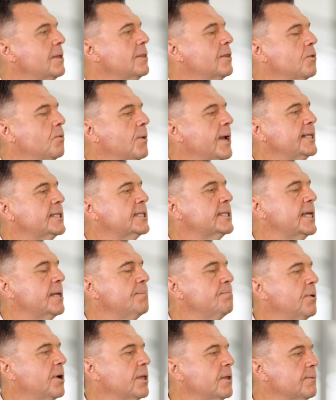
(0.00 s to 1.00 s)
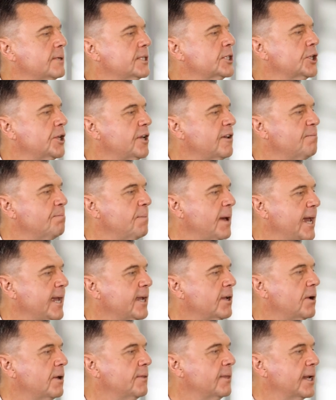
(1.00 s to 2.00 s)
The rate set by the Reserve
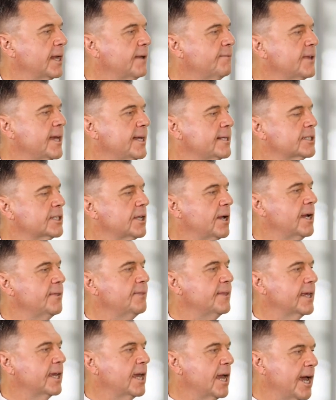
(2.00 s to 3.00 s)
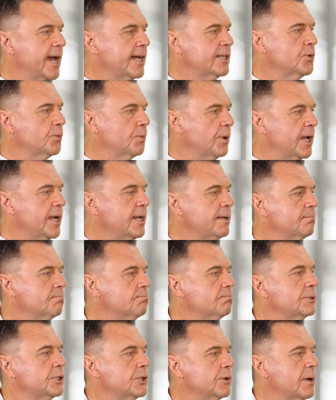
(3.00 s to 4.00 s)
Bank on the left-hand side, the cash rate,
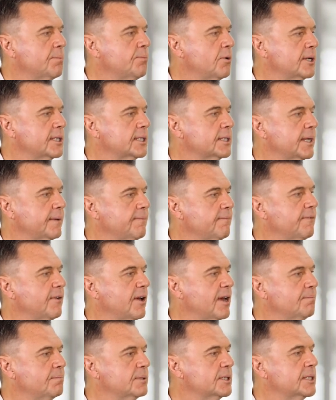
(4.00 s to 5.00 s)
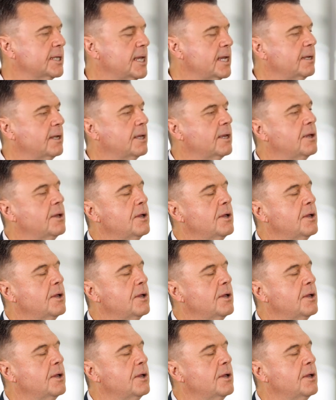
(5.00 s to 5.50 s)
0.75%,